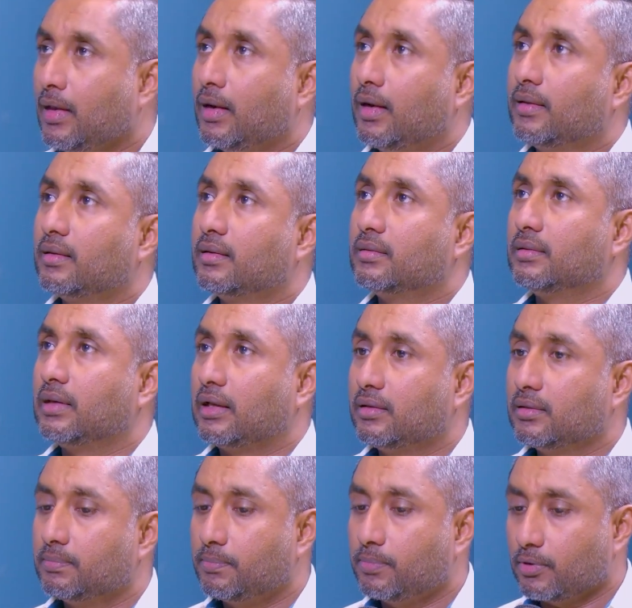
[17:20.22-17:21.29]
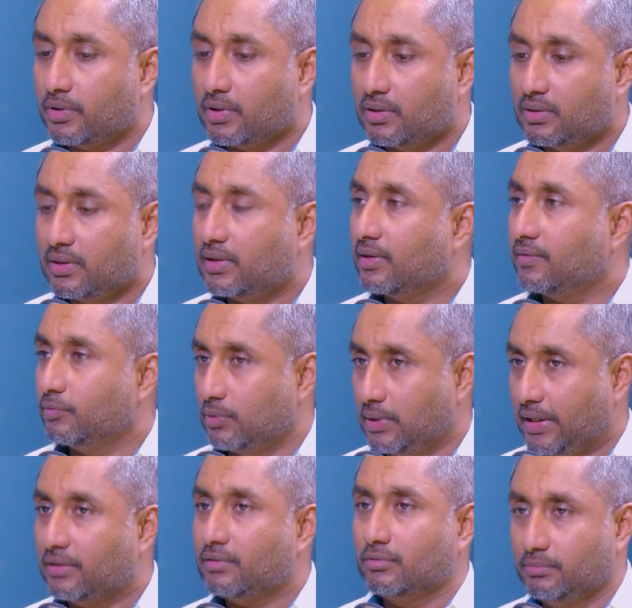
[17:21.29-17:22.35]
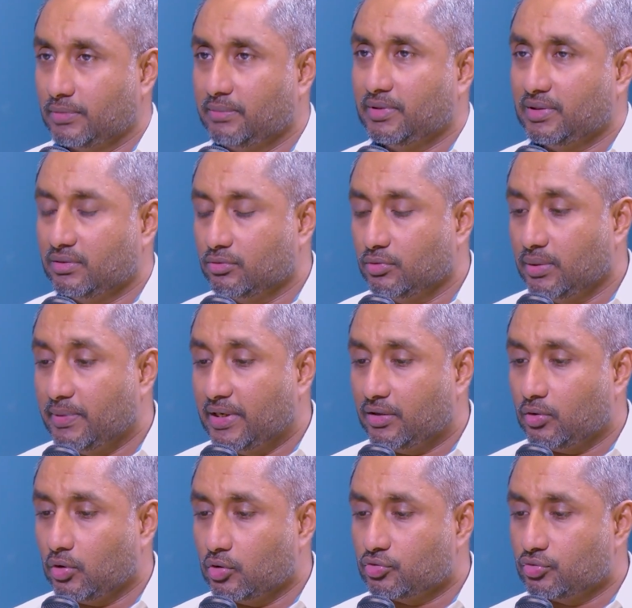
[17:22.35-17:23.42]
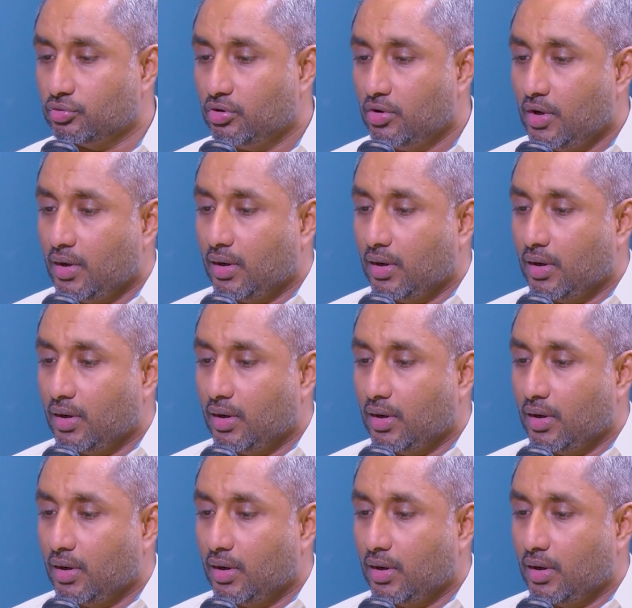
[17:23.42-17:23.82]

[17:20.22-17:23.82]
I think another point that I would like to maybe to debate also,